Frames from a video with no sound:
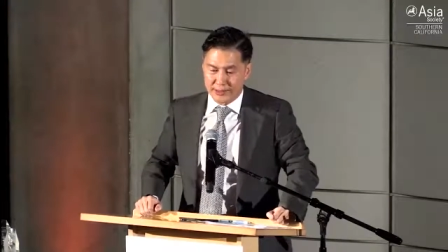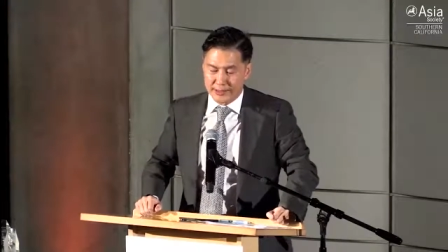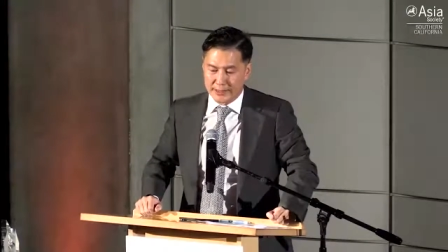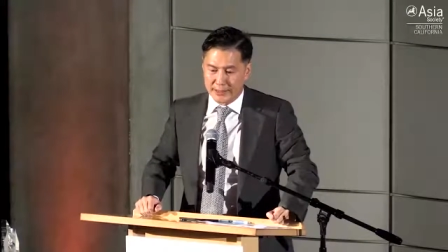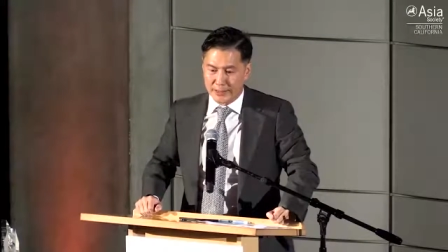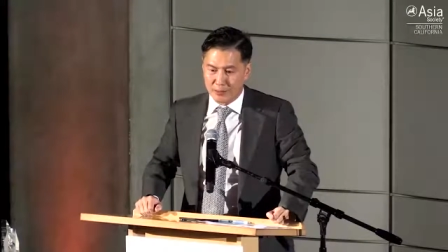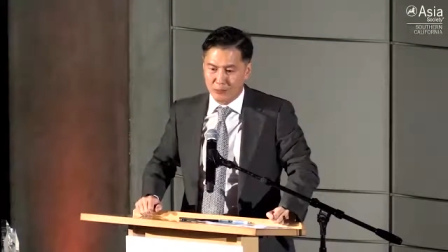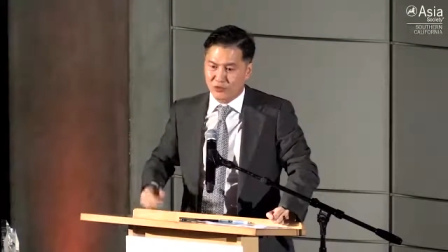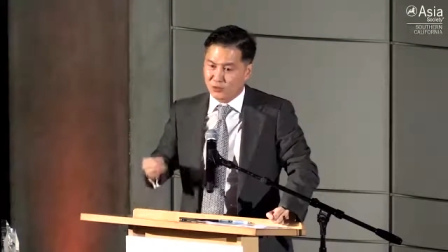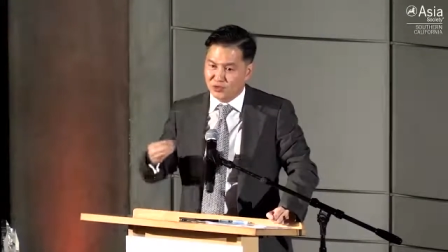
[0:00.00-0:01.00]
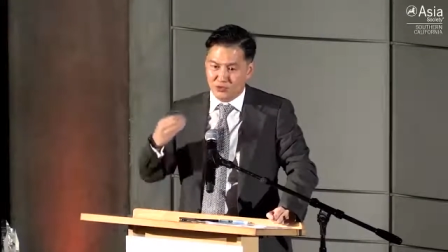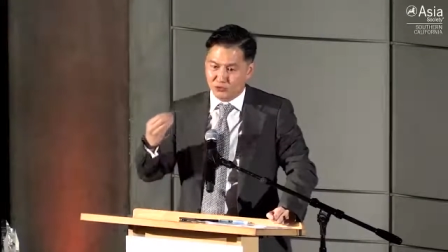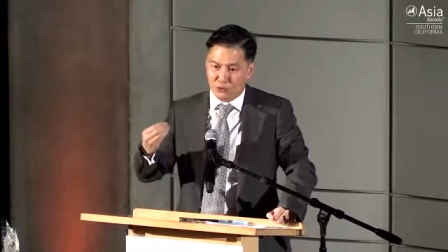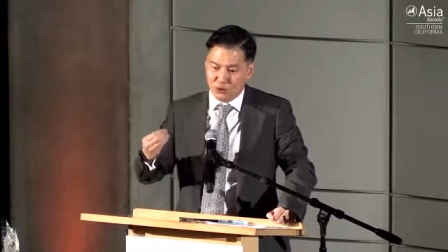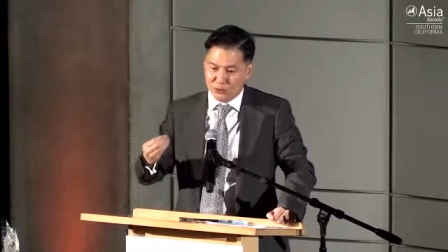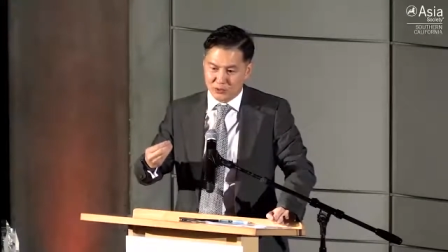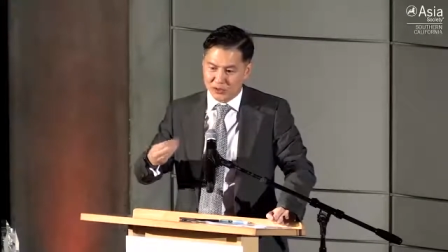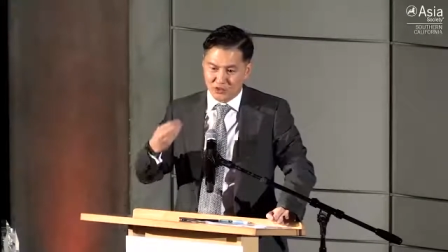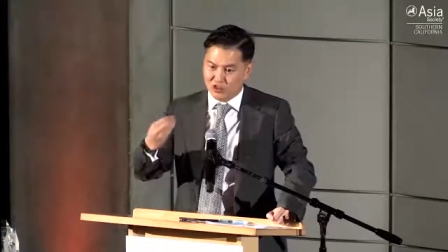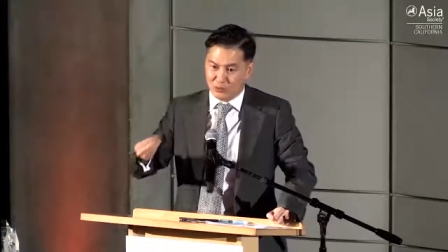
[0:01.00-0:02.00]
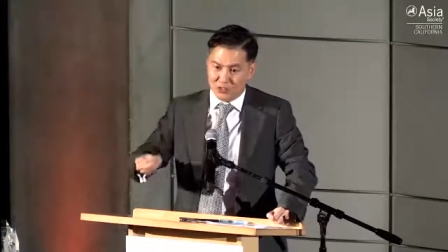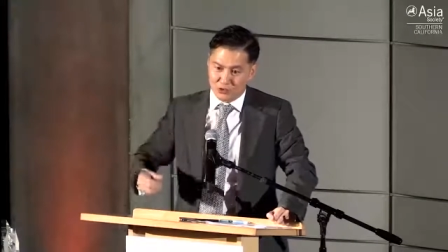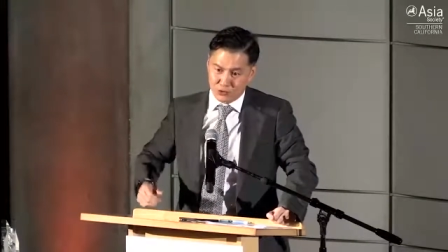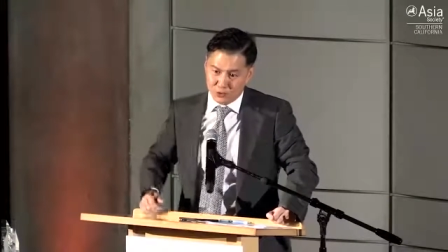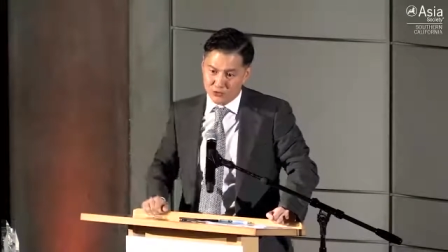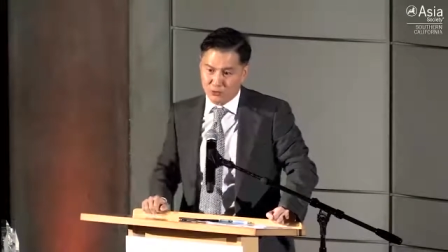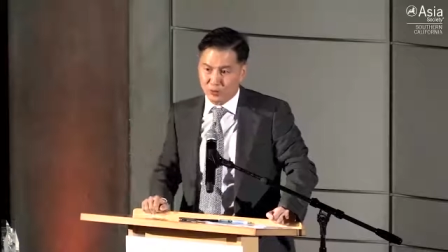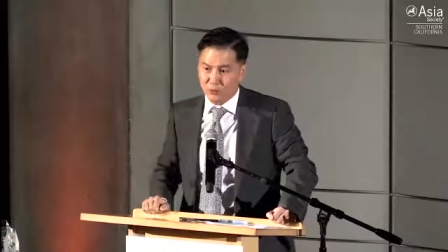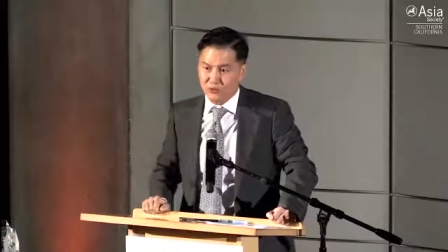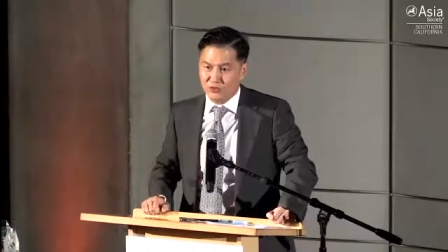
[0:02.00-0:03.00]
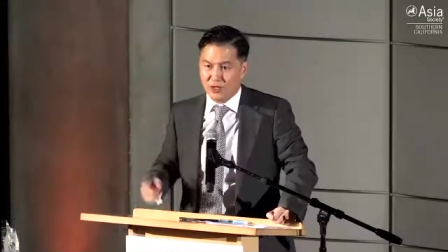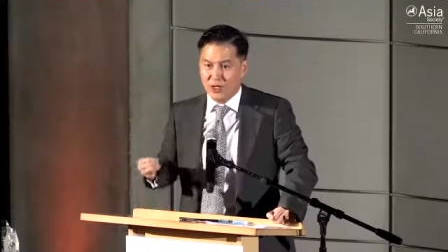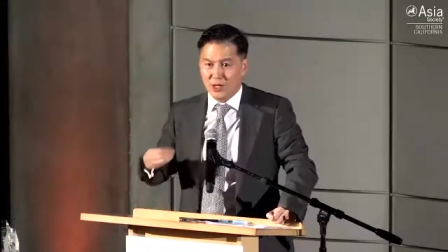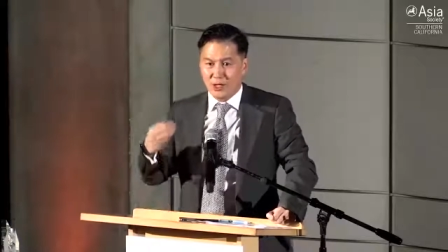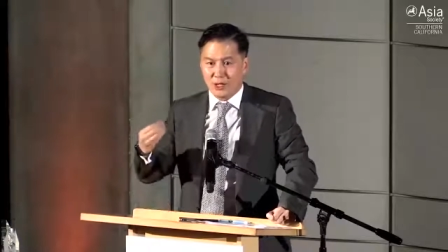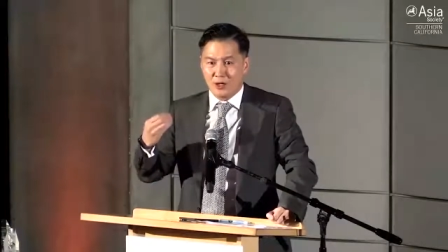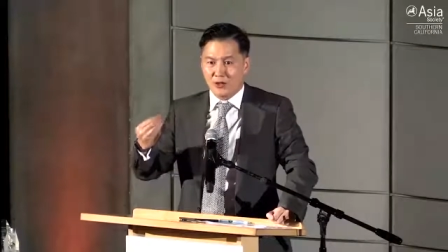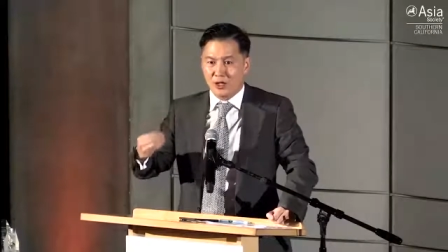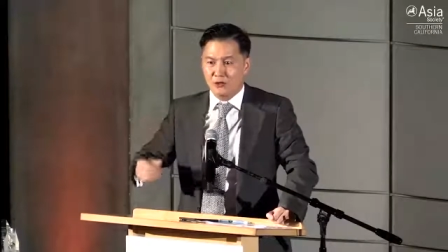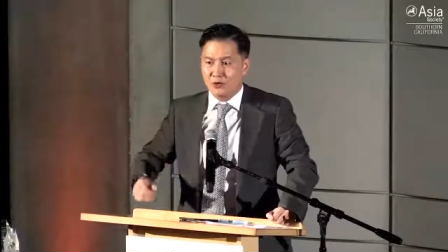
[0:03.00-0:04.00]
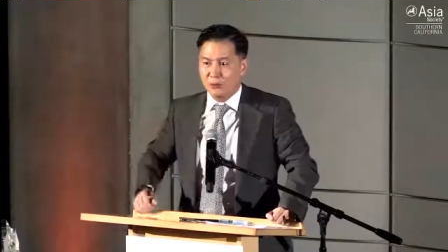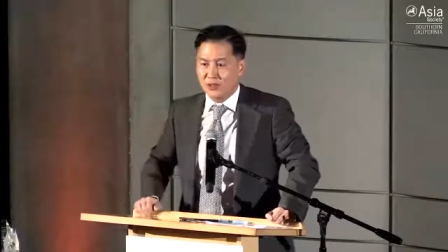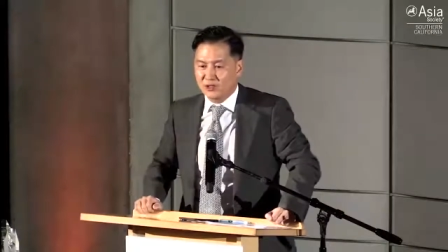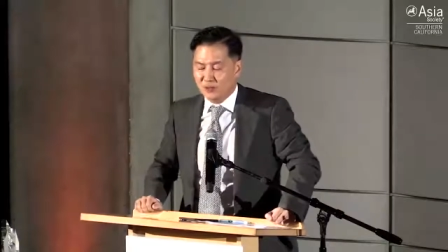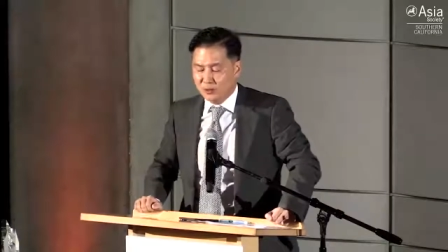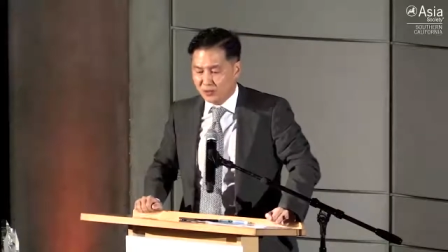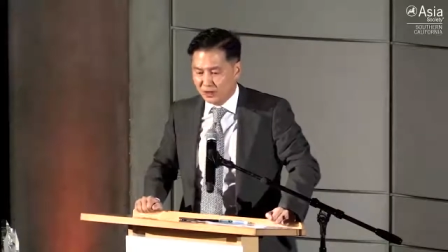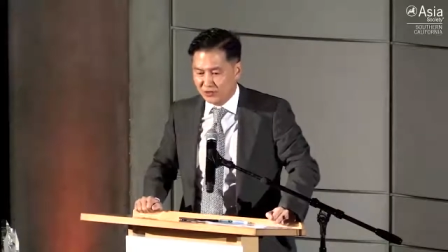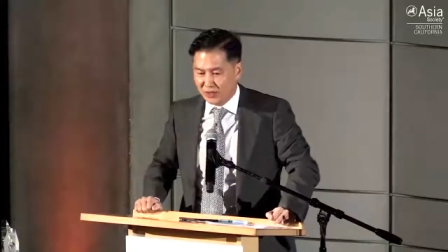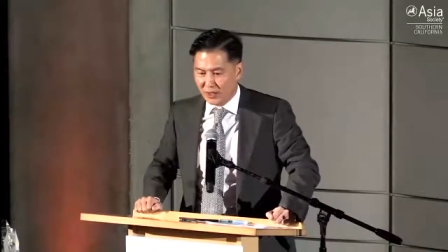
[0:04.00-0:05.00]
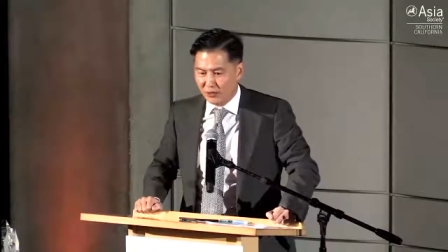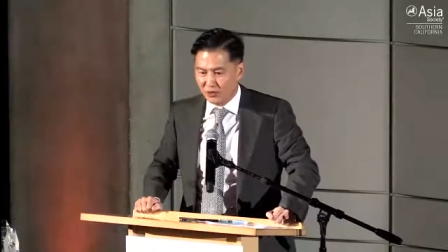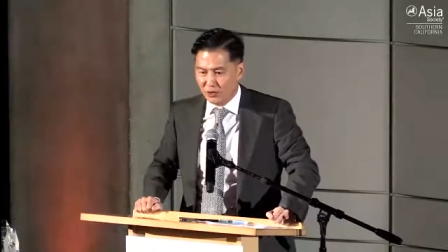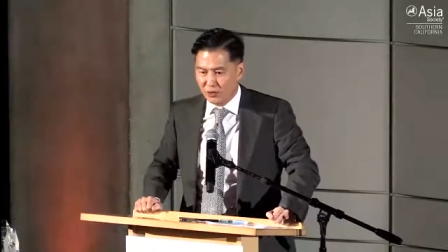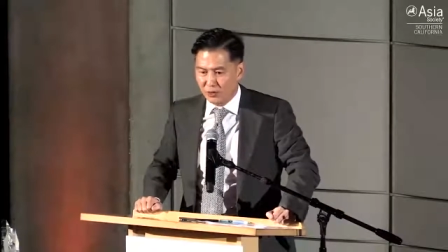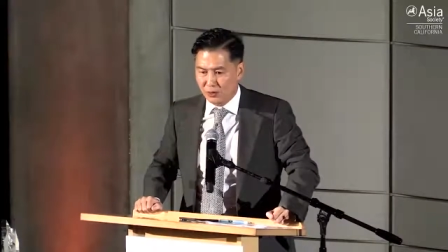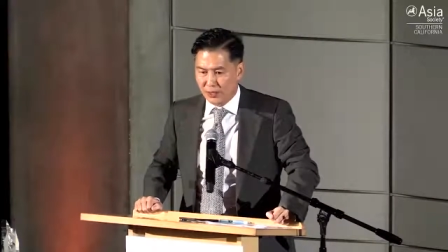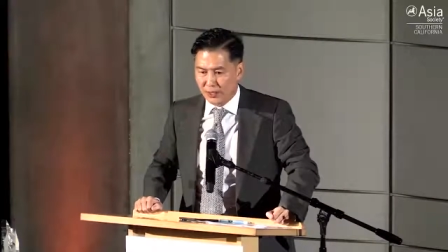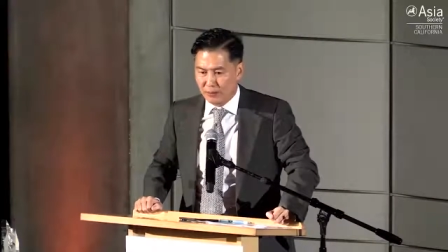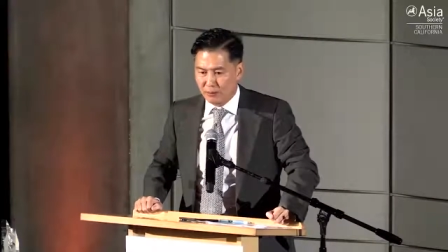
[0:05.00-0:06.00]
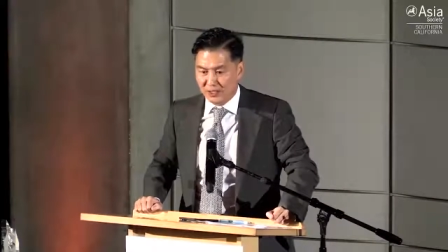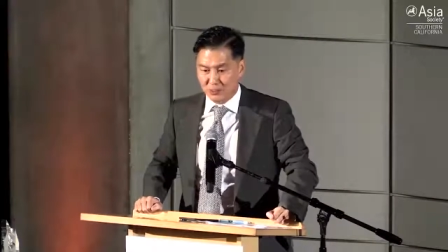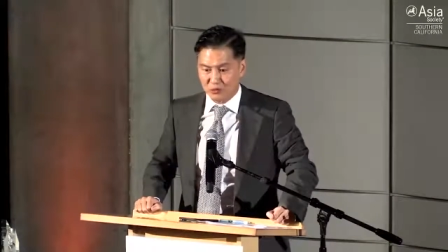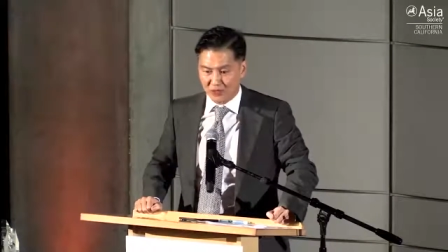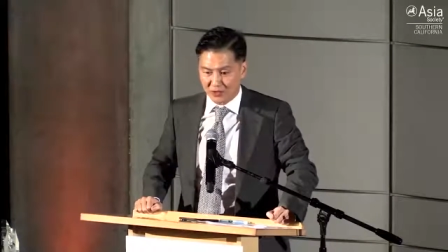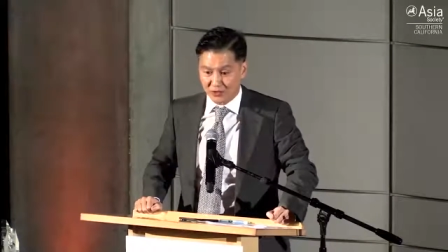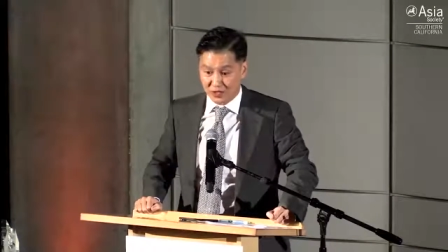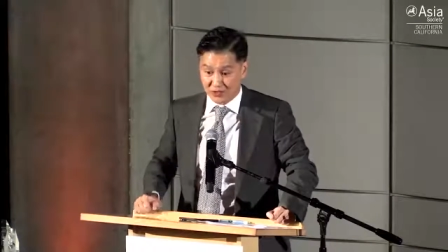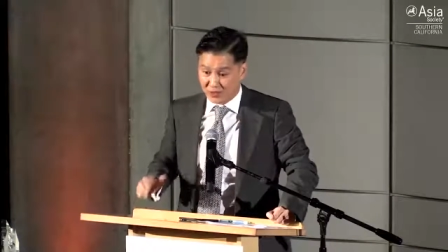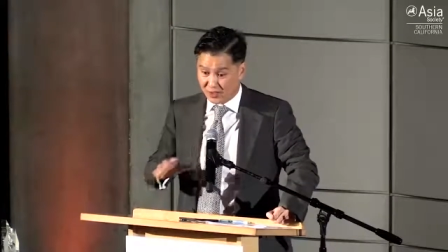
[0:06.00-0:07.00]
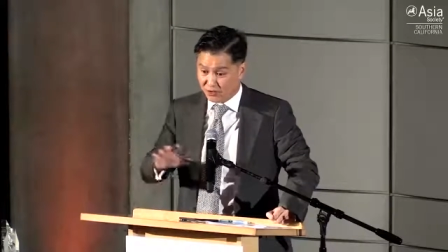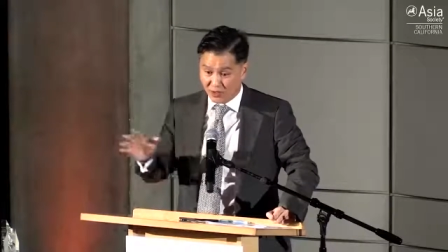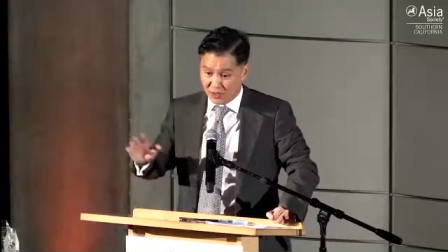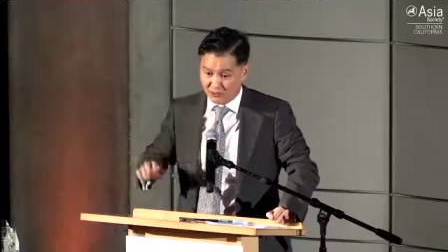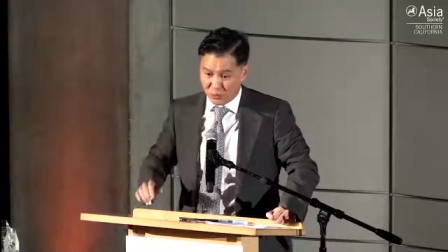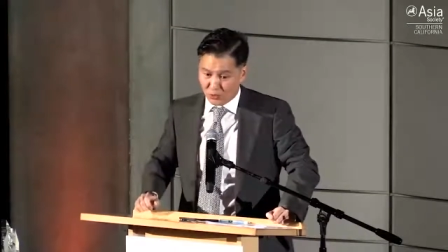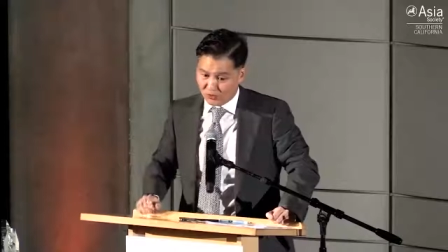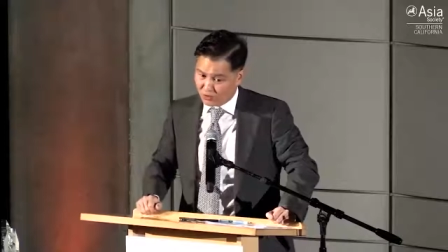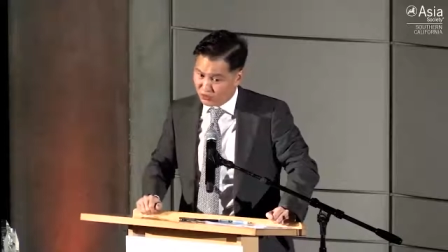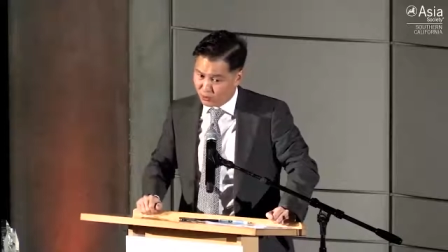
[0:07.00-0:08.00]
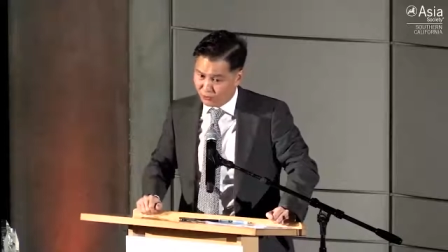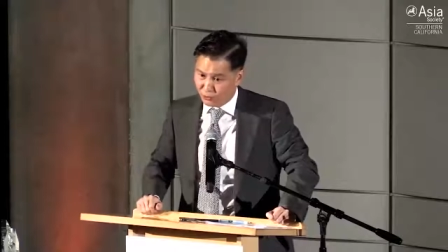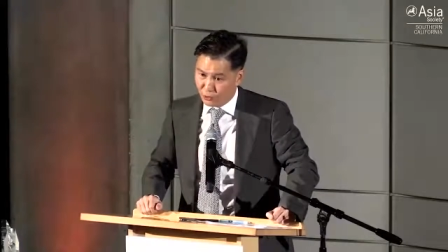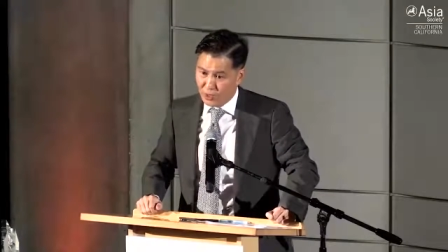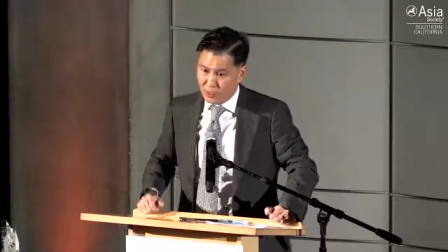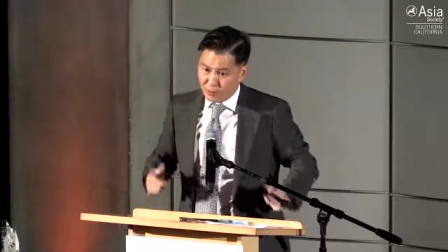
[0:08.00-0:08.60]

And some of these historical buildings, they speak to you. So people say, how do you pick these buildings and how do you make them sexy? I said, actually, none of them were sexy before.